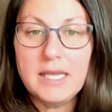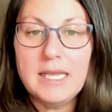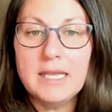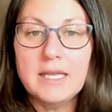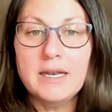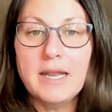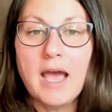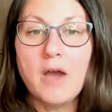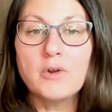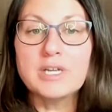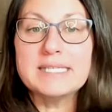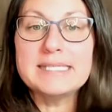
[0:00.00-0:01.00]
in
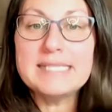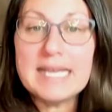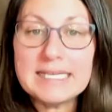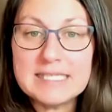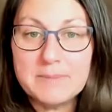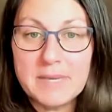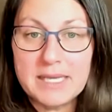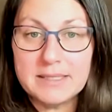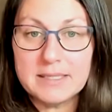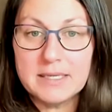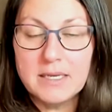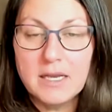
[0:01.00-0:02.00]
our
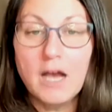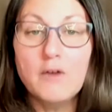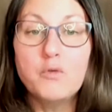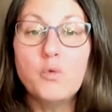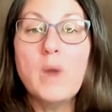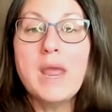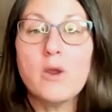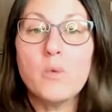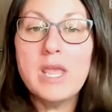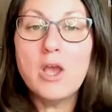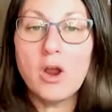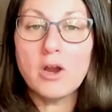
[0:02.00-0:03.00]
assessment of where
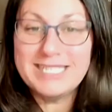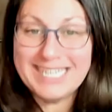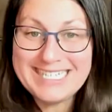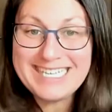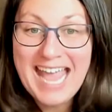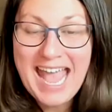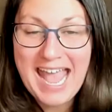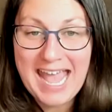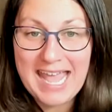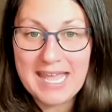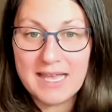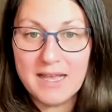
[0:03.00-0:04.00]
we are
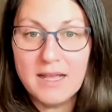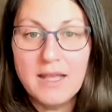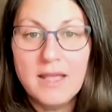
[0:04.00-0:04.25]
today,